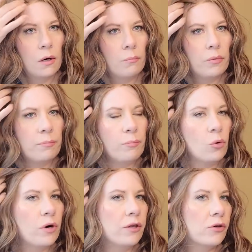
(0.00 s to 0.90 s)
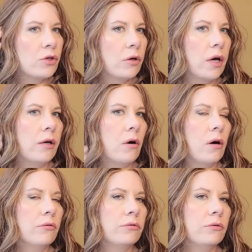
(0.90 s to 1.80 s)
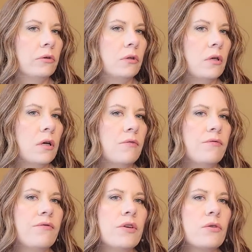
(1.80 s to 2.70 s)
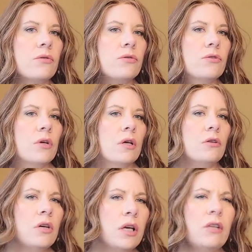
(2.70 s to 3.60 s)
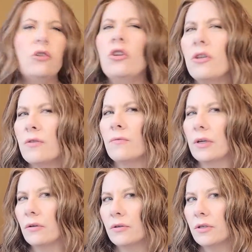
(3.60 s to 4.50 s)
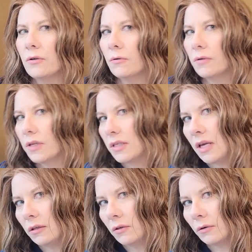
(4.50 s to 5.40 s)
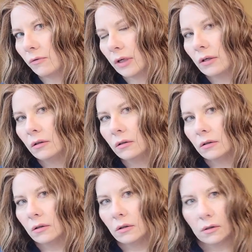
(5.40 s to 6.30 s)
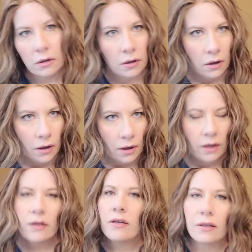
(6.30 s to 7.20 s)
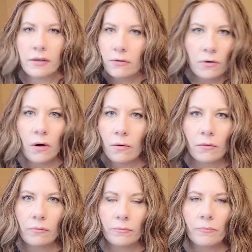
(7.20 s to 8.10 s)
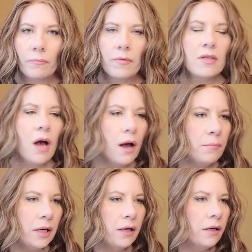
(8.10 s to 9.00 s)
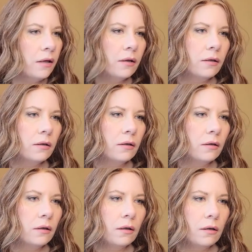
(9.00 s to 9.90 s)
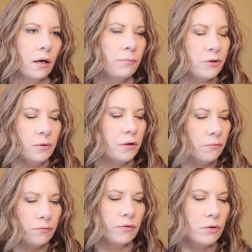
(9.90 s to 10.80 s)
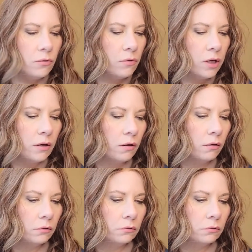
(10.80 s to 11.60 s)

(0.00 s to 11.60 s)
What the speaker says: but boy, the trade-off. It feels, look, it looks real too. Doesn't that look real? And you know, Tommy, I'm doing a review here.